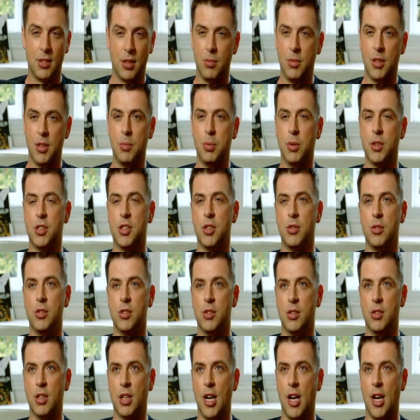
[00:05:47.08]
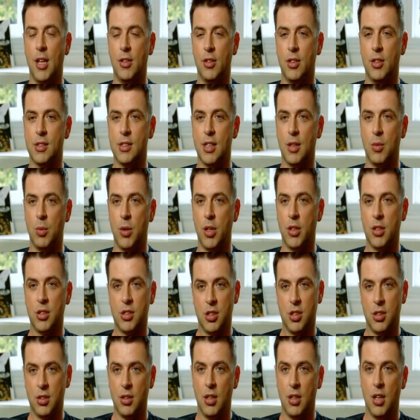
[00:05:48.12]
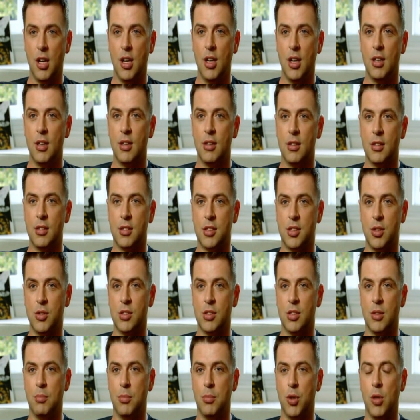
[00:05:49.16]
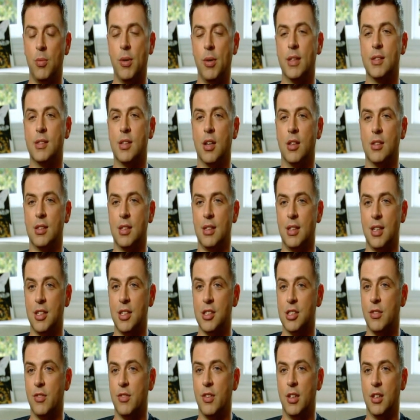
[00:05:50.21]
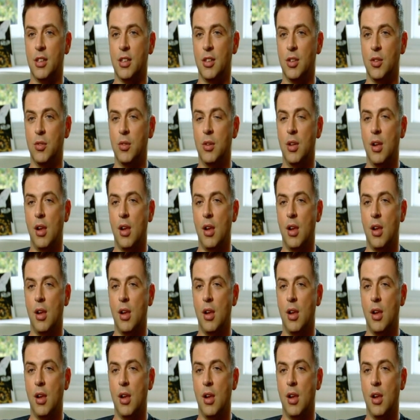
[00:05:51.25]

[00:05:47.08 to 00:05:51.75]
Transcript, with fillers: somebody put two and two together and said, why don't you do some boy band songs at the interval, you know?